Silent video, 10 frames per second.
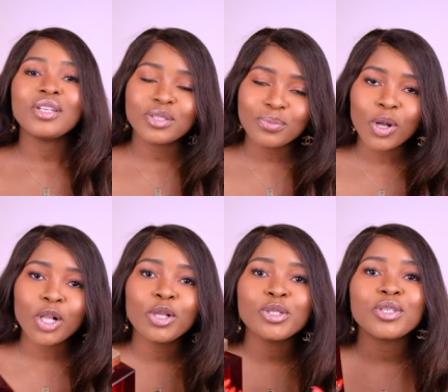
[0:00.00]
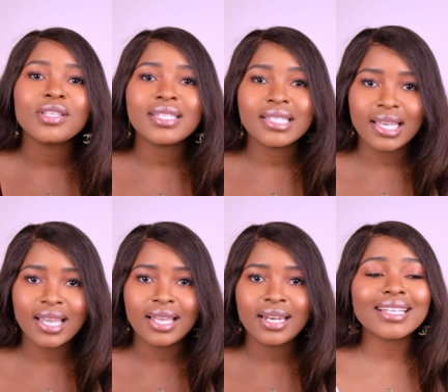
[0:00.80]
It's more close to the
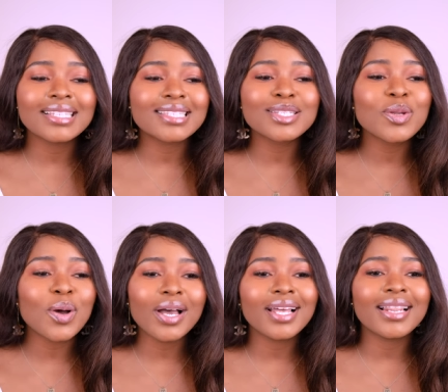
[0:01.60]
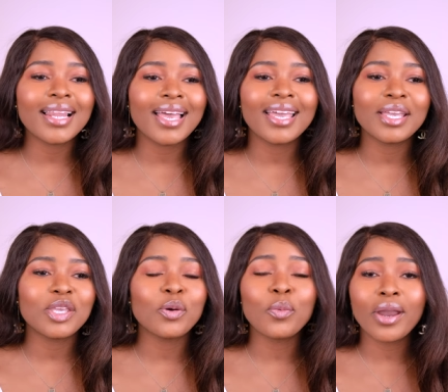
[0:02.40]
skin. It's not
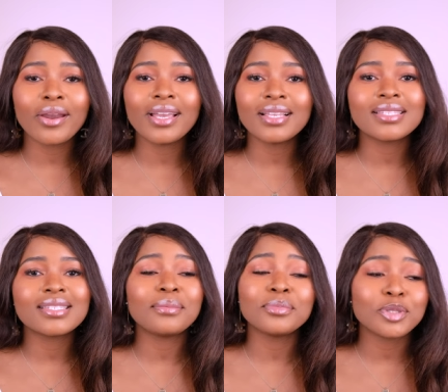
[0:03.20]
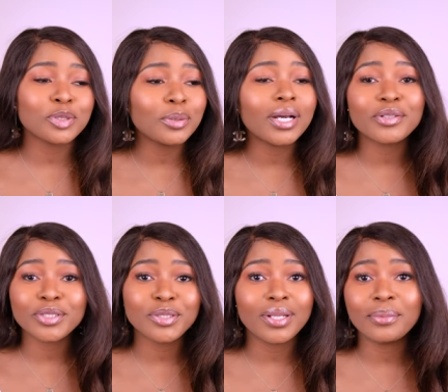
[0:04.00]
like you're wearing some two
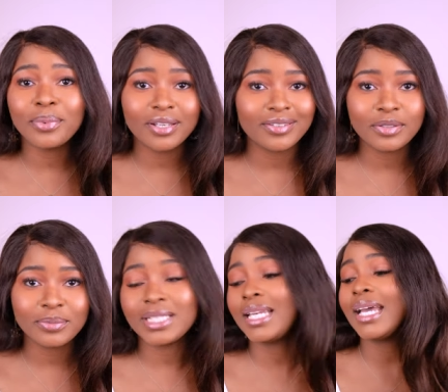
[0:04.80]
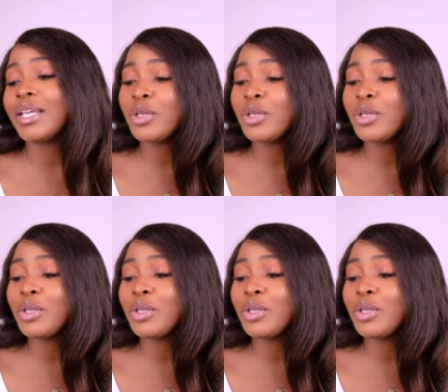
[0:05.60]
hundred dollar perfume tonight.